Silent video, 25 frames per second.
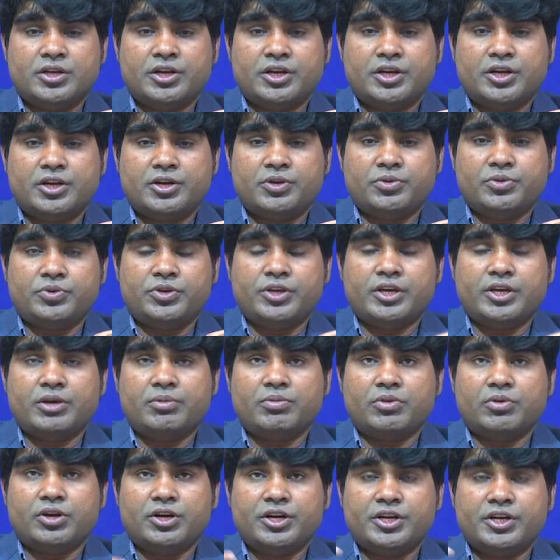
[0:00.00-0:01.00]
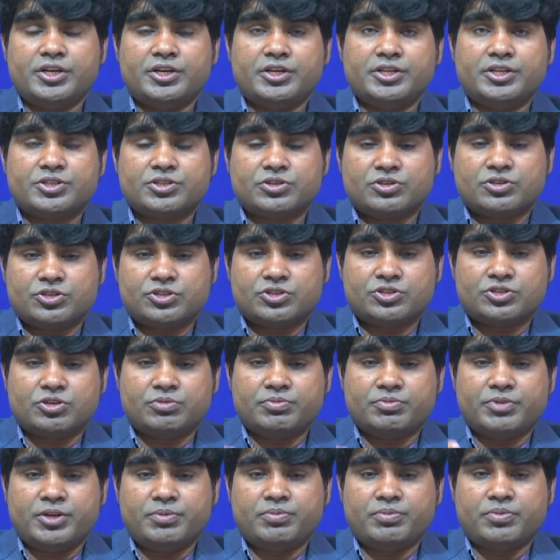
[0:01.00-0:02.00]
and we have already discussed so
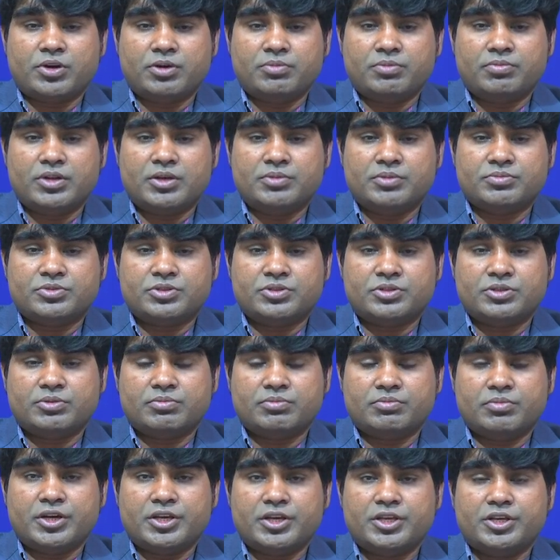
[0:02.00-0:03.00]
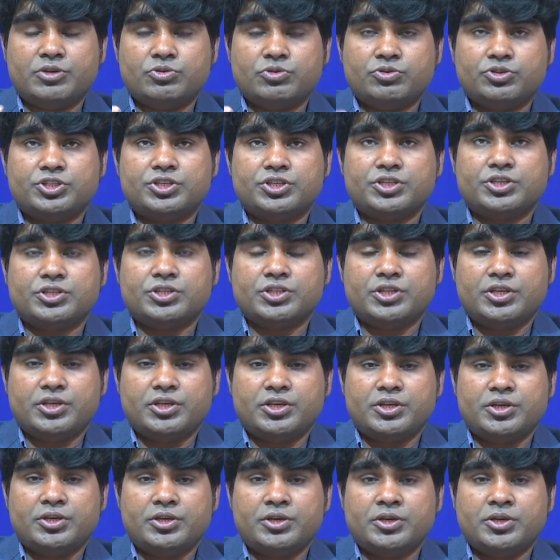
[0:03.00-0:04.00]
many problems by using
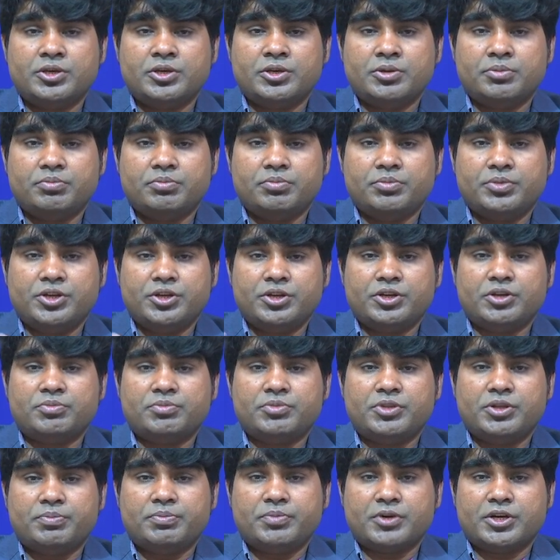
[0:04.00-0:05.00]
the mean of the